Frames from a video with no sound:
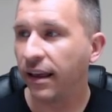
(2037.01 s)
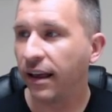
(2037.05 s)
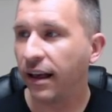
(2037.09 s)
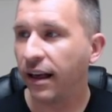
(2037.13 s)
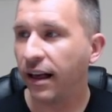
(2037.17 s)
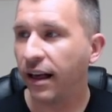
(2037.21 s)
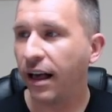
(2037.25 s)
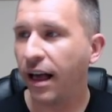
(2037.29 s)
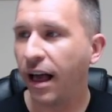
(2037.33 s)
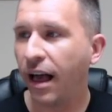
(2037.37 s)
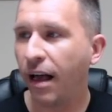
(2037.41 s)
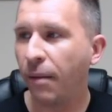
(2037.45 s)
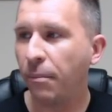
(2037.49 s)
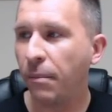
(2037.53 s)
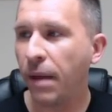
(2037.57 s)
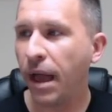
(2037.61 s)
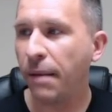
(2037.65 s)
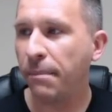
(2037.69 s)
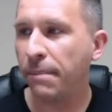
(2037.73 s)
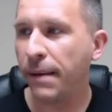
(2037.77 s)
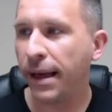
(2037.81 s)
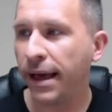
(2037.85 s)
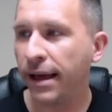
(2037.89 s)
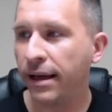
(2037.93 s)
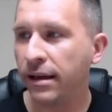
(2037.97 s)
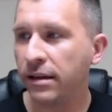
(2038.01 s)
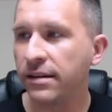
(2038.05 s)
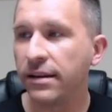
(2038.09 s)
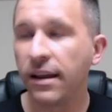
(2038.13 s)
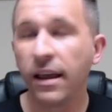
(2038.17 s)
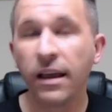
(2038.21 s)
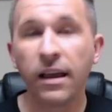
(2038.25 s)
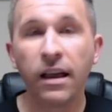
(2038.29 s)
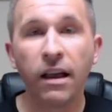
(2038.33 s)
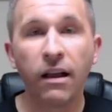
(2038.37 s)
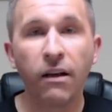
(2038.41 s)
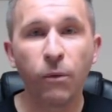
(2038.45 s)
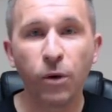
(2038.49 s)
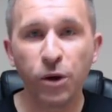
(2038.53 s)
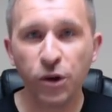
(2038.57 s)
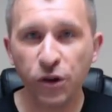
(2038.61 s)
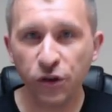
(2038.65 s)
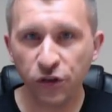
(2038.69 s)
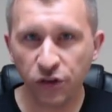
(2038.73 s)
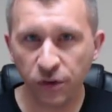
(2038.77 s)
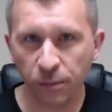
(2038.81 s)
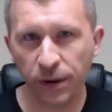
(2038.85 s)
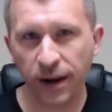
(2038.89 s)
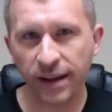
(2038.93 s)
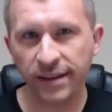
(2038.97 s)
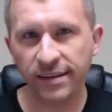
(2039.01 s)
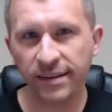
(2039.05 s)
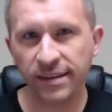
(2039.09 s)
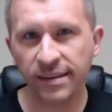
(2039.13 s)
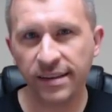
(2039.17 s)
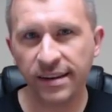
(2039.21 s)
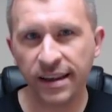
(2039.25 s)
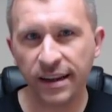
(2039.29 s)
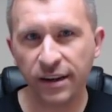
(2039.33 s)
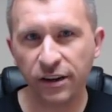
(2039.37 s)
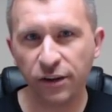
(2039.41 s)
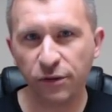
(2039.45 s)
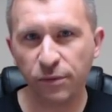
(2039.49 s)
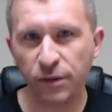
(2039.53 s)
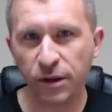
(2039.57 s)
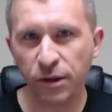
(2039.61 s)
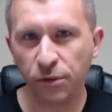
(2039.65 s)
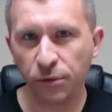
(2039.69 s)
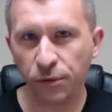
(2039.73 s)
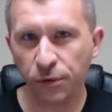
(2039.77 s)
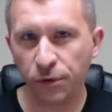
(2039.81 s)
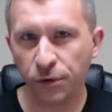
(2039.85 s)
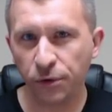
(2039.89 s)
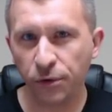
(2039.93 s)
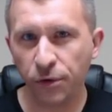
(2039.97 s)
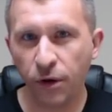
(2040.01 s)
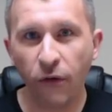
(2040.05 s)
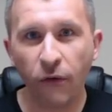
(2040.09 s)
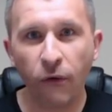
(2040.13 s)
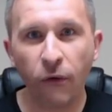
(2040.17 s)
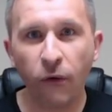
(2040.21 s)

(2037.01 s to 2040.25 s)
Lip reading: about, were you surprised that the tenors went through?